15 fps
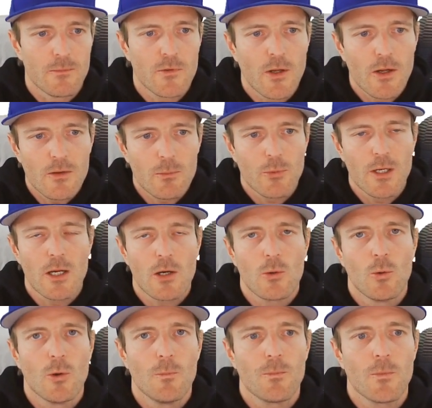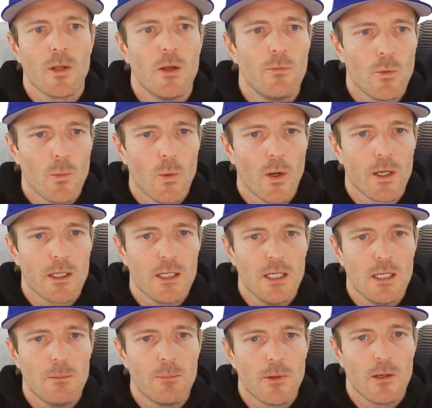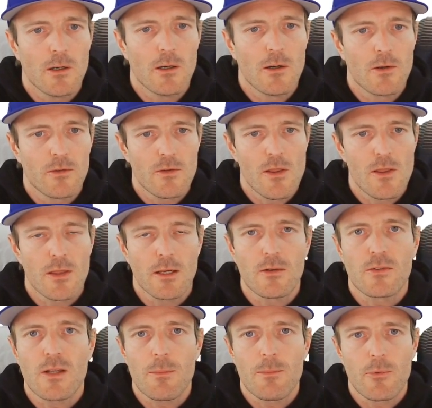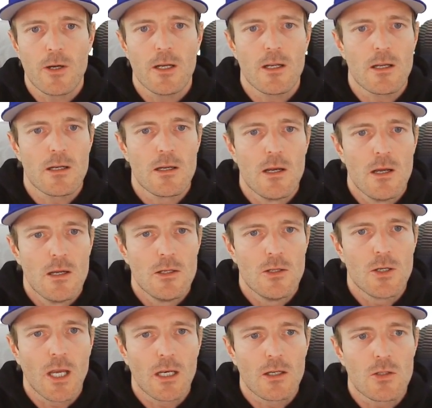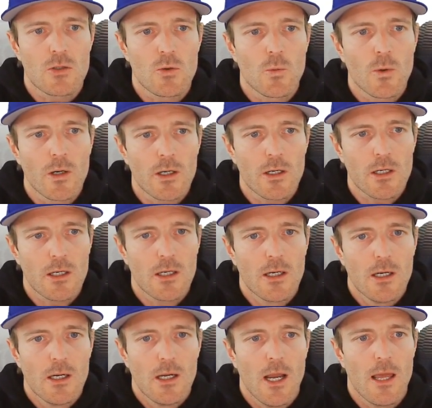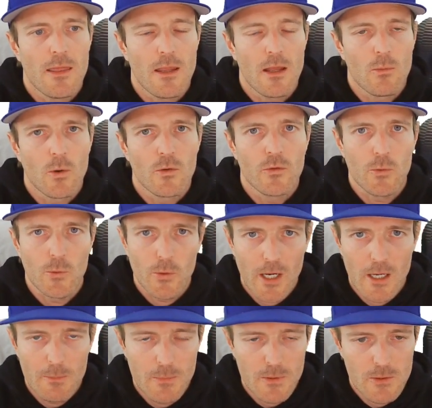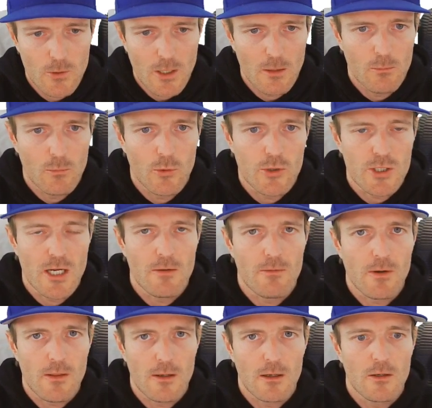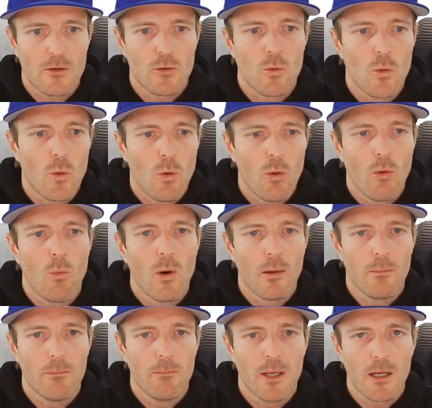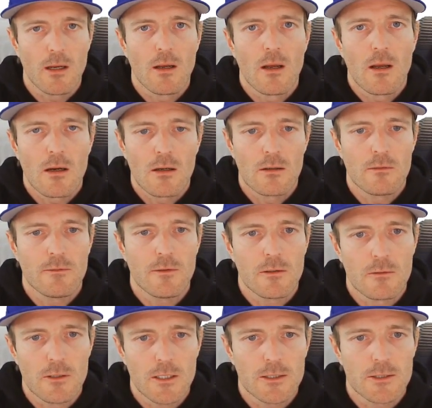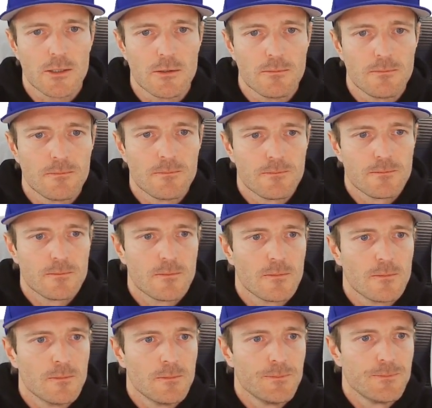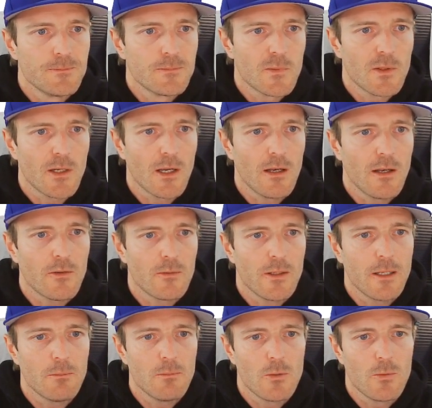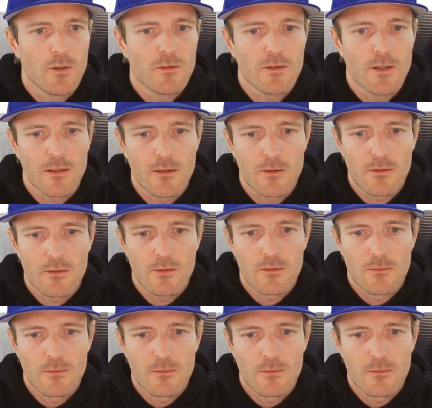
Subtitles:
So it's pretty cool. If you want to keep things separated, you get it to work. And then once you're happy, you can merge everything into one big configuration. Okay, let me reset this.